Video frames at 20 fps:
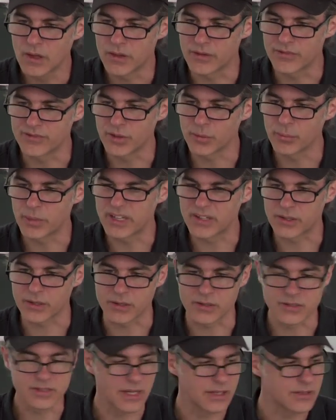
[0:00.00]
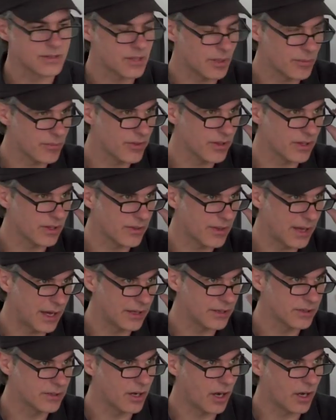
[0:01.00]
the filmmaker said something
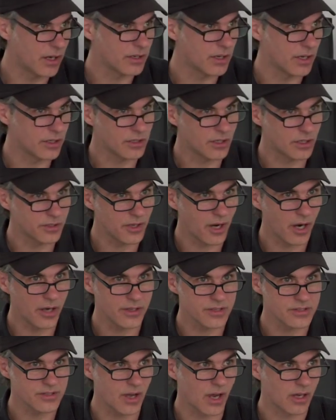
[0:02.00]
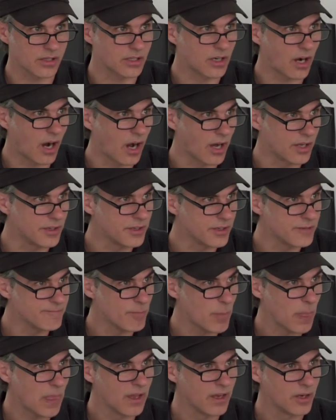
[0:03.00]
that Godard is not God.
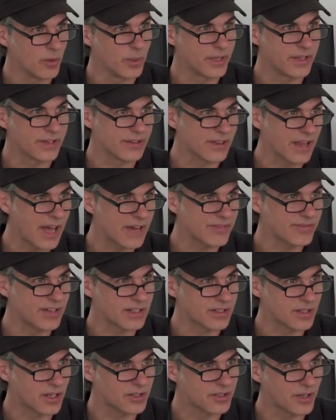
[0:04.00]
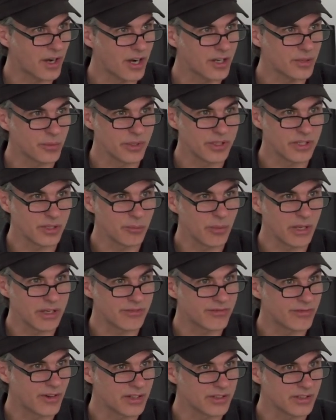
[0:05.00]
We can laugh at Godard, we can
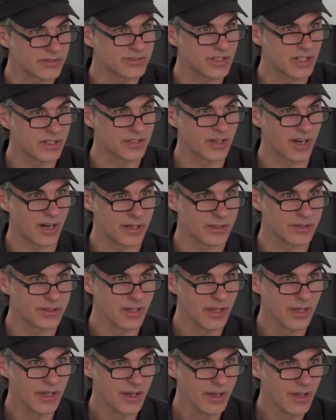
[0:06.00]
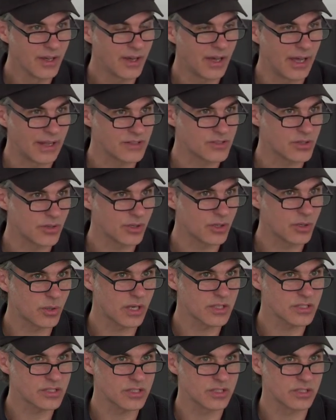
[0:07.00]
make fun of Godard. And so the
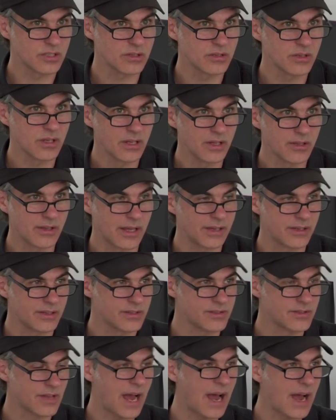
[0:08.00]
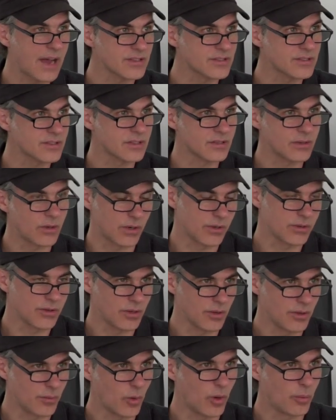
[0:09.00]
question that is asked, or
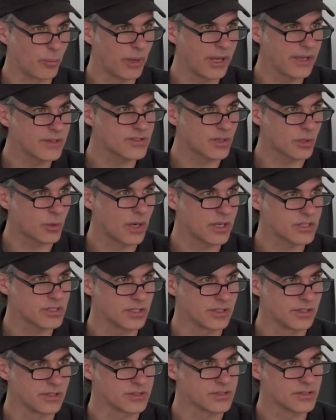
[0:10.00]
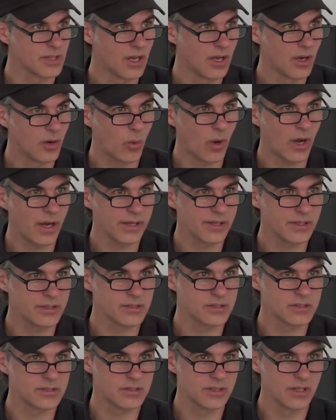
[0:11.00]
what begs the question, is why
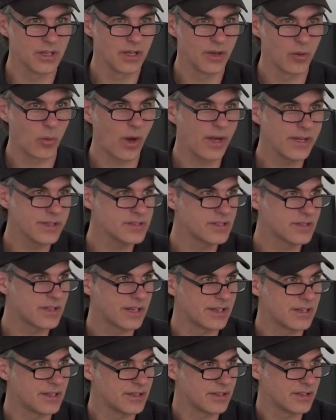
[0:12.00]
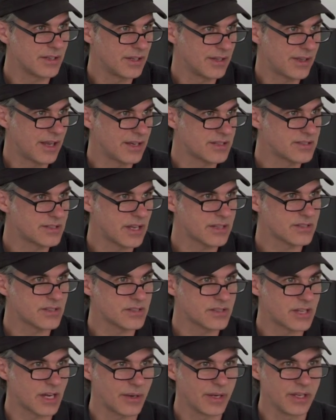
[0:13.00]
is it that it's
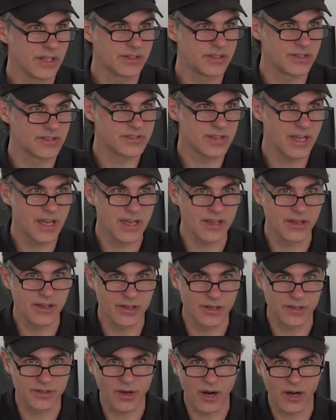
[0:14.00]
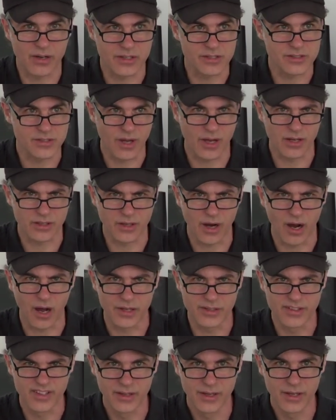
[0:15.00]
necessary to say Godard is not
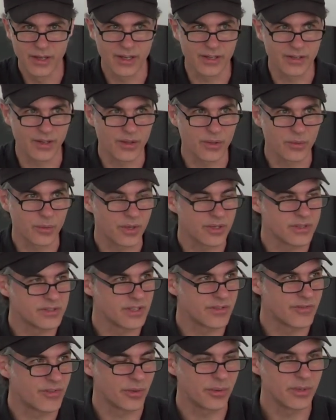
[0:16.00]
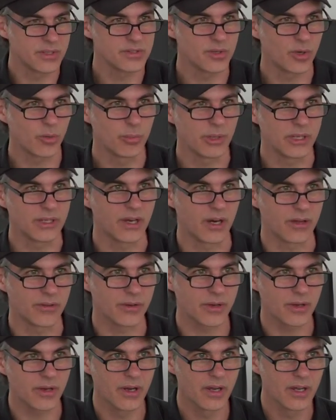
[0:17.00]
God? In other words, if there is no big
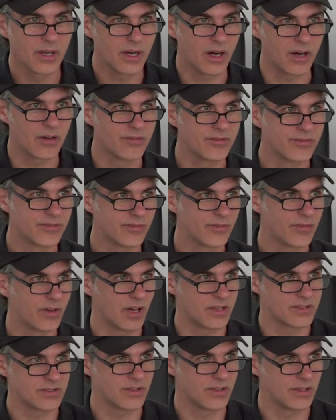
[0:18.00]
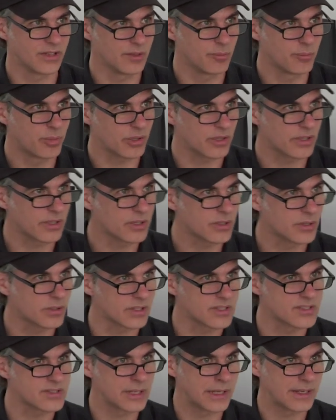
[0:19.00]
other of the
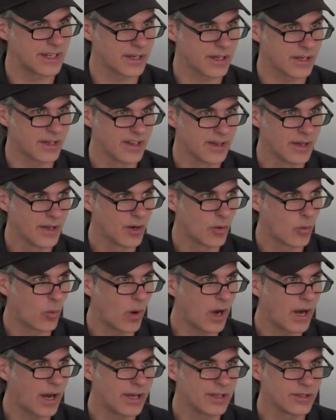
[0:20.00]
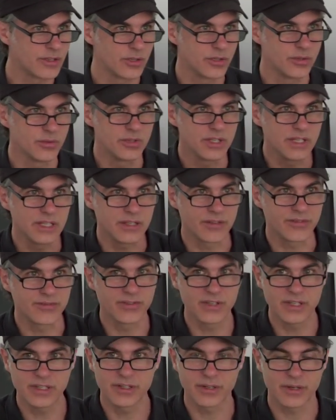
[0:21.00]
political aesthetic, why do you need a
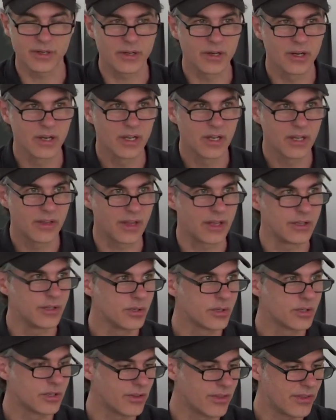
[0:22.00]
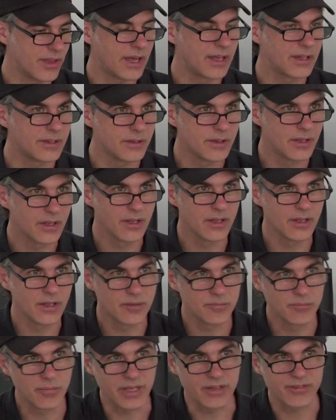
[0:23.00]
figure that you could then
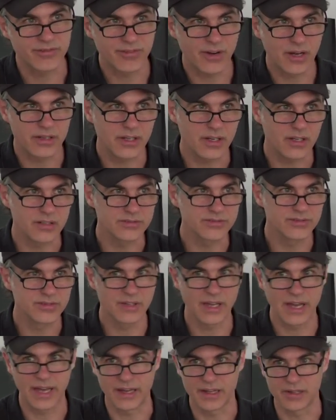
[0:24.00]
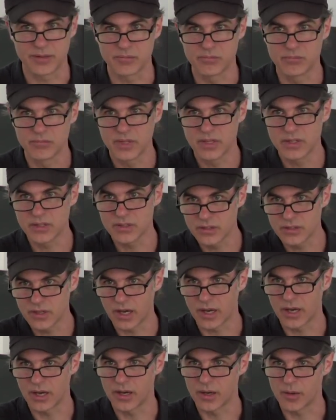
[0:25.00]
make fun of and
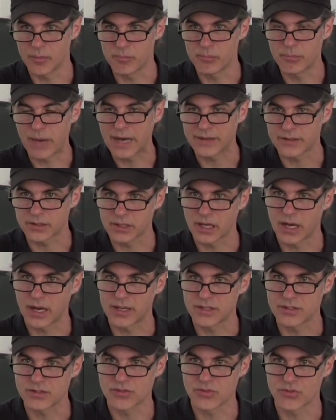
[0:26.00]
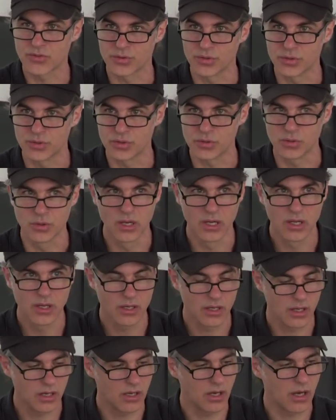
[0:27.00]
banalize through
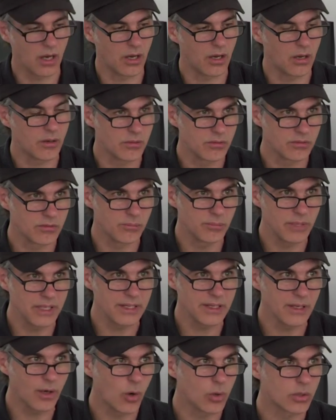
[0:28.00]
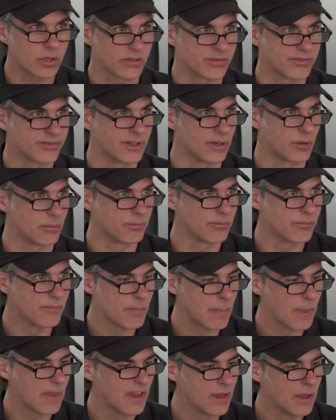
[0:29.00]
a mediocre film?
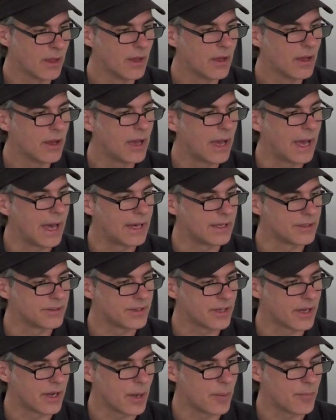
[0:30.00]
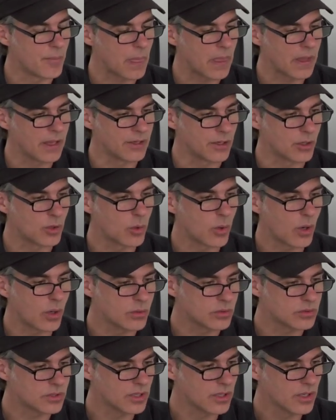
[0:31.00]
And in a
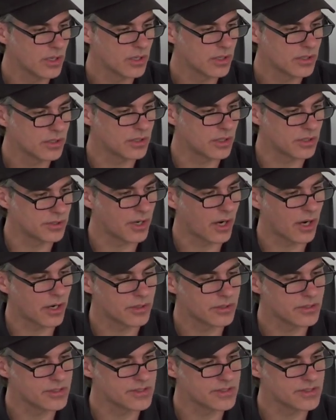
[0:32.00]
quote, Godard